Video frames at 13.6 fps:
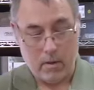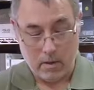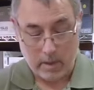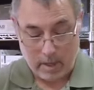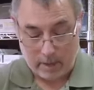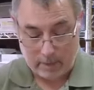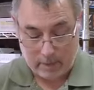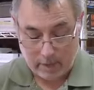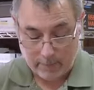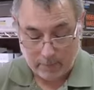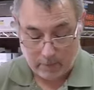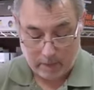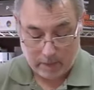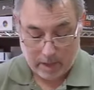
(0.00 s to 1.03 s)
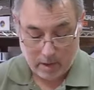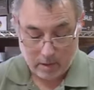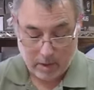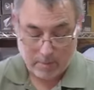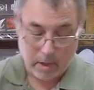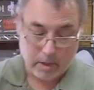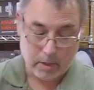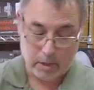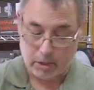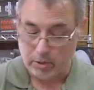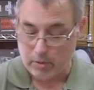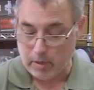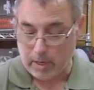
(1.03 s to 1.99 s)
Yeah, definitely louder. I'm not going to
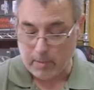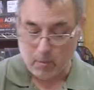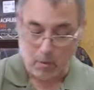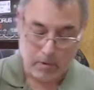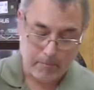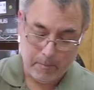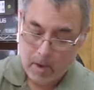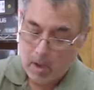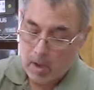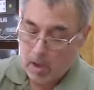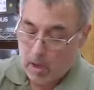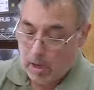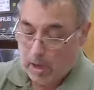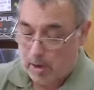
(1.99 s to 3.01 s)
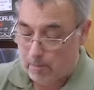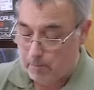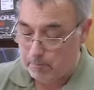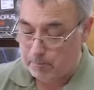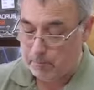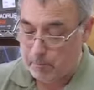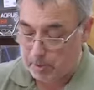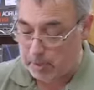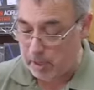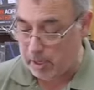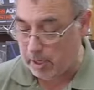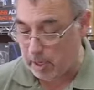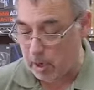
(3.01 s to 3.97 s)
shoot it anymore. Um, but
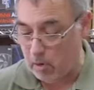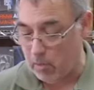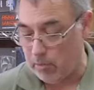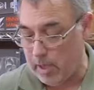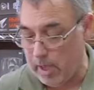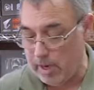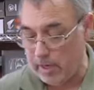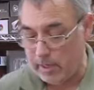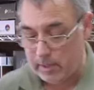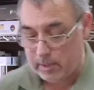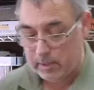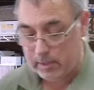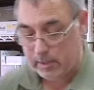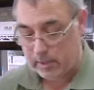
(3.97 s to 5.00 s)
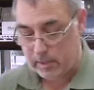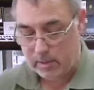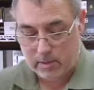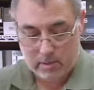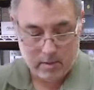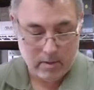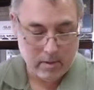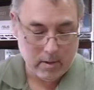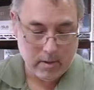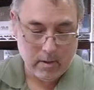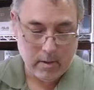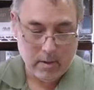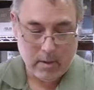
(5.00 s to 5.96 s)
there you go. That is
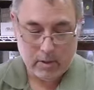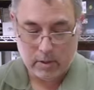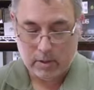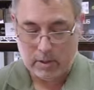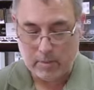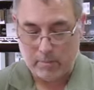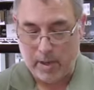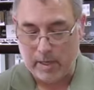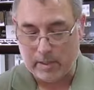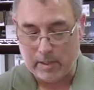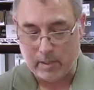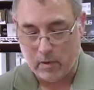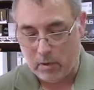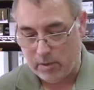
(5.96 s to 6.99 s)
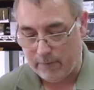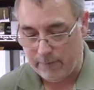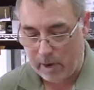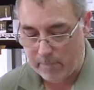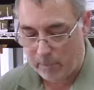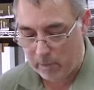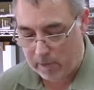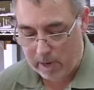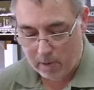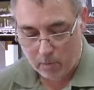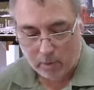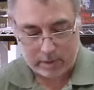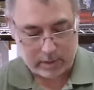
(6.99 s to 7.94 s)
just a basic on the Viper.
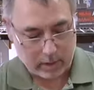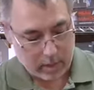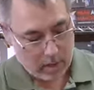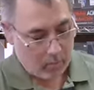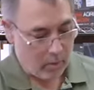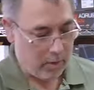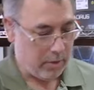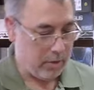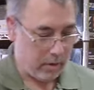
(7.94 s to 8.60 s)
Now, what does it come with?